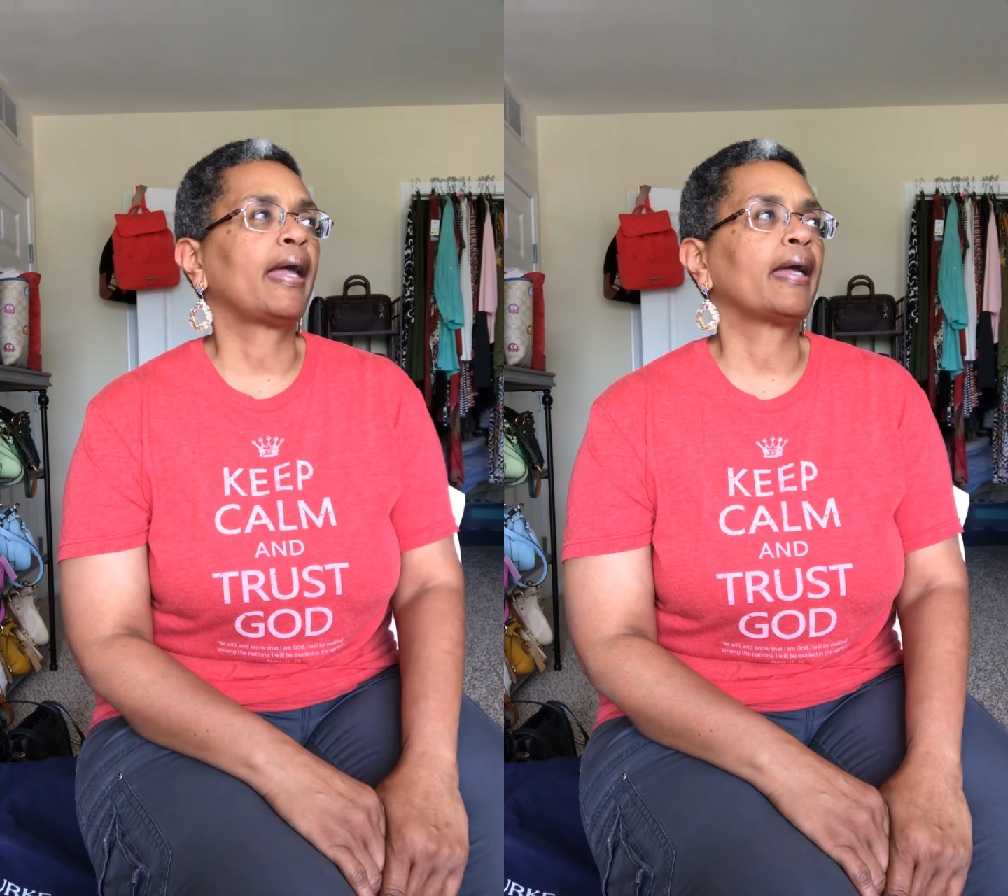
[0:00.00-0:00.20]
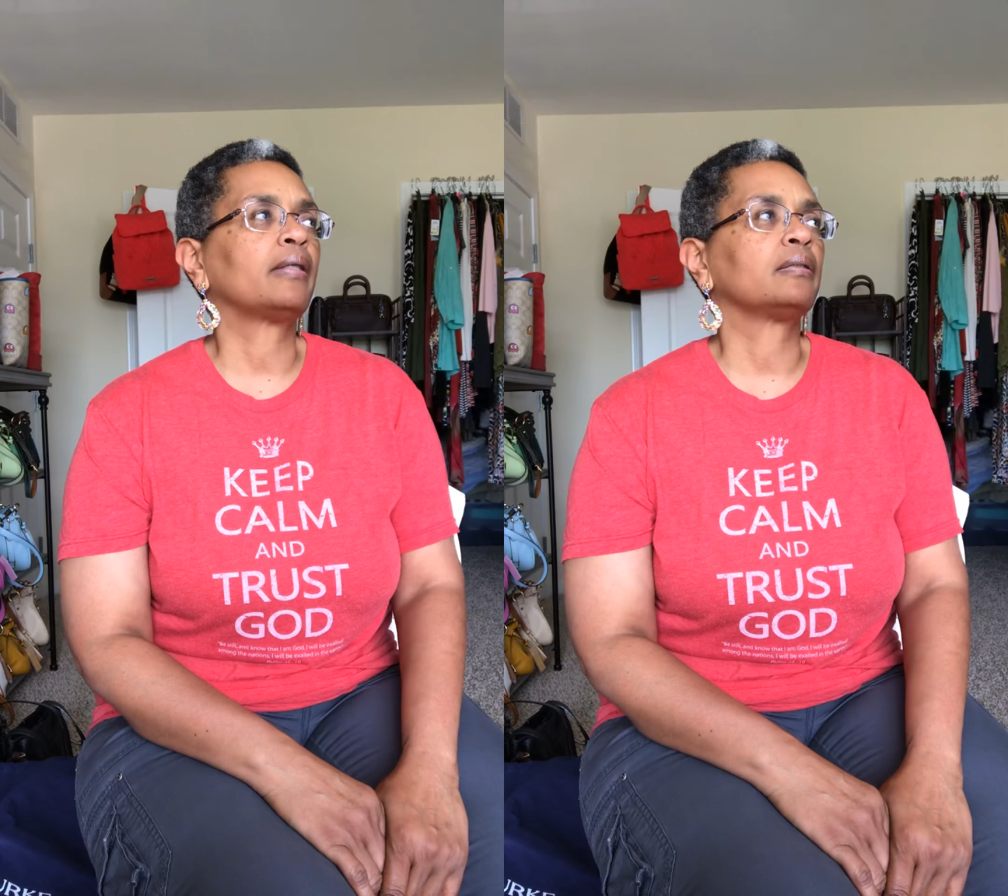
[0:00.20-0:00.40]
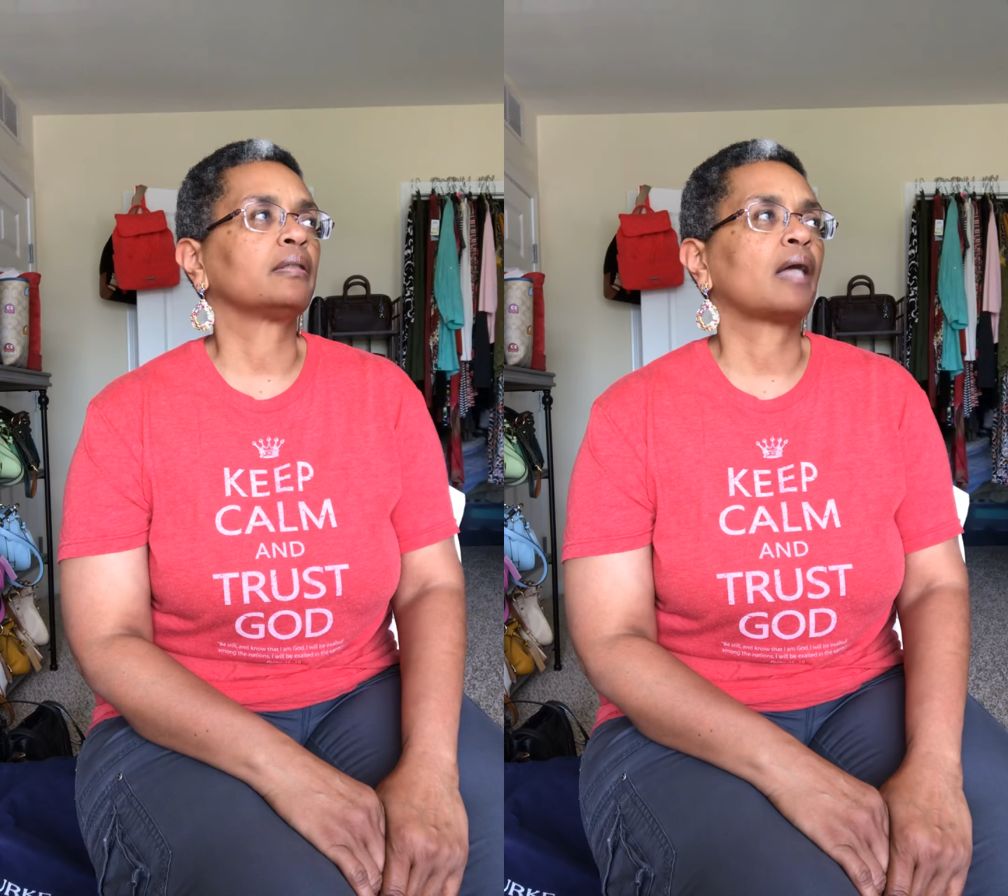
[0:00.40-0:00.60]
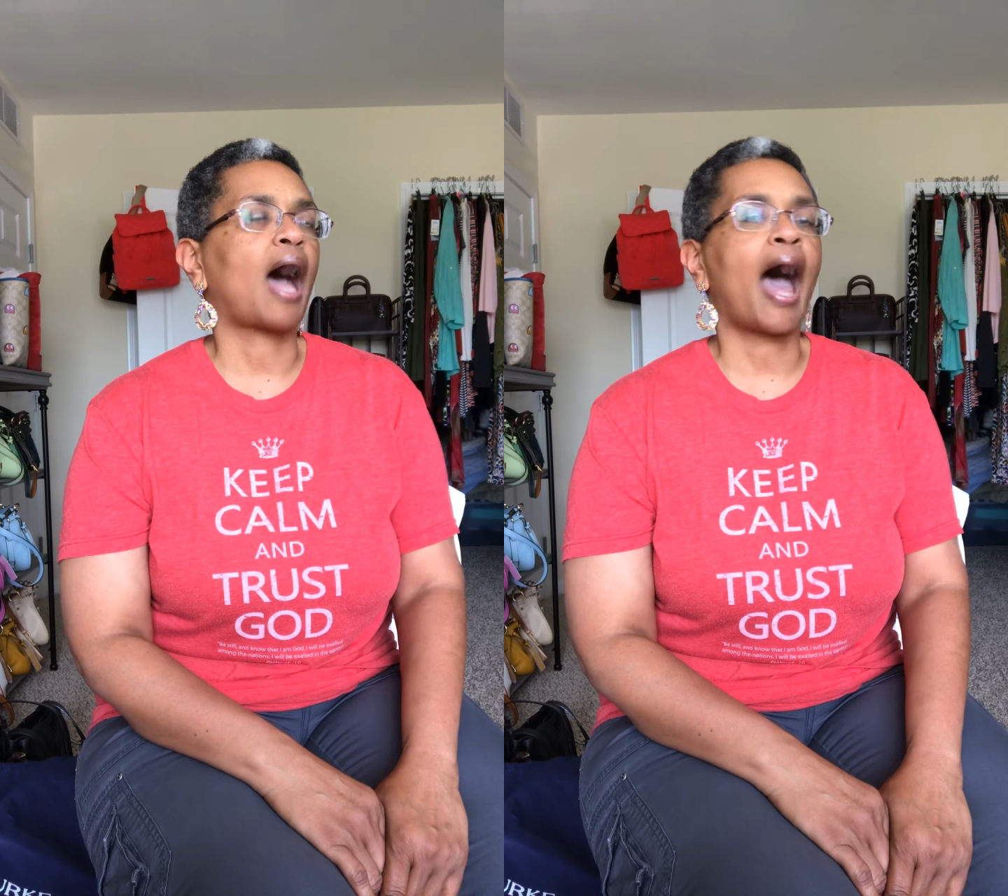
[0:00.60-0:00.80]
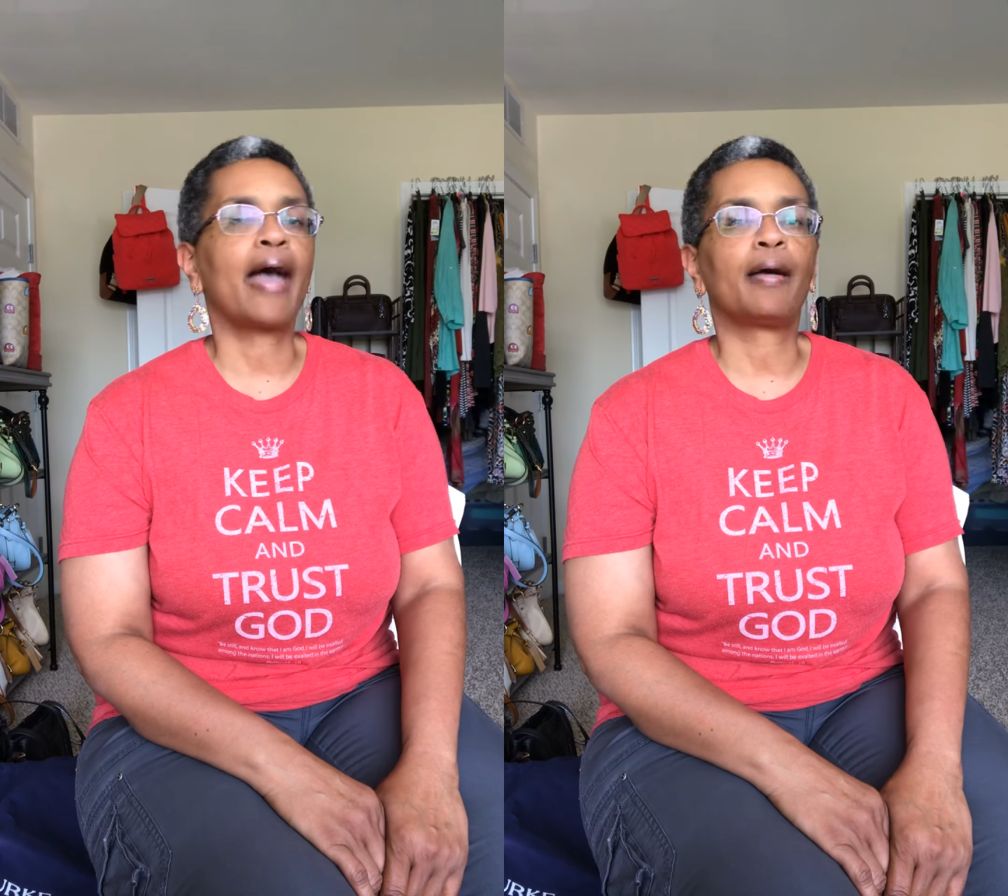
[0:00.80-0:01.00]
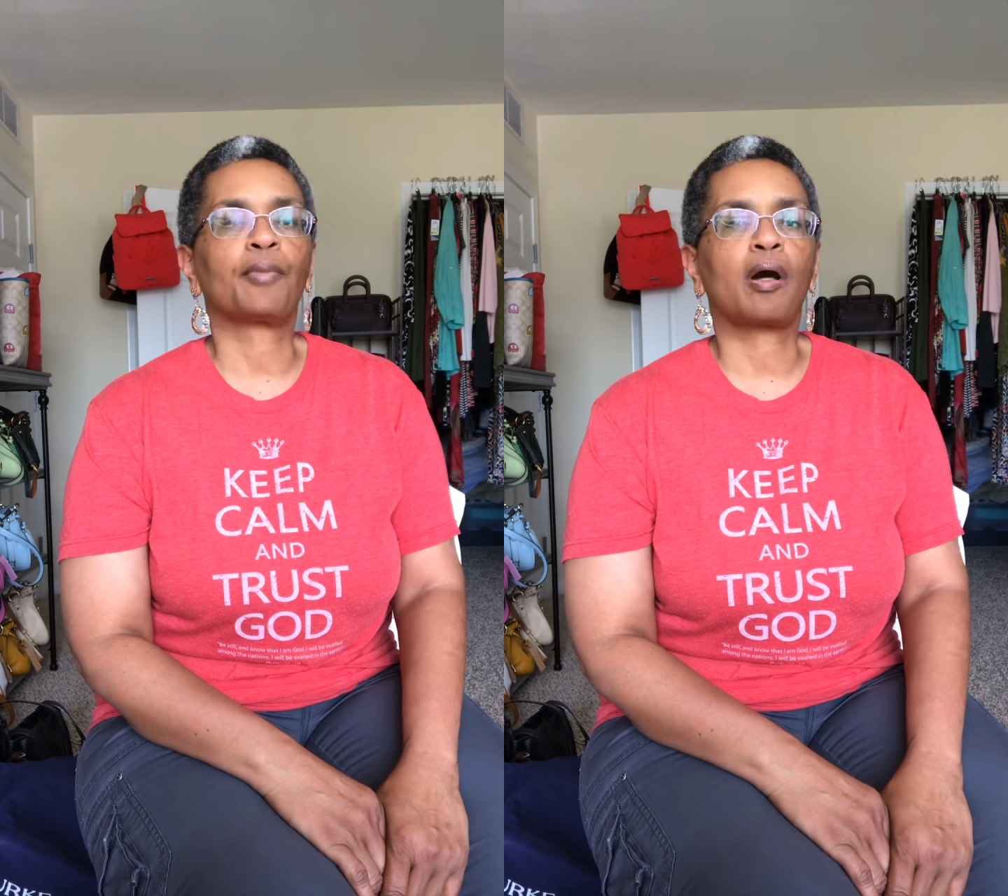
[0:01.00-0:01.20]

And I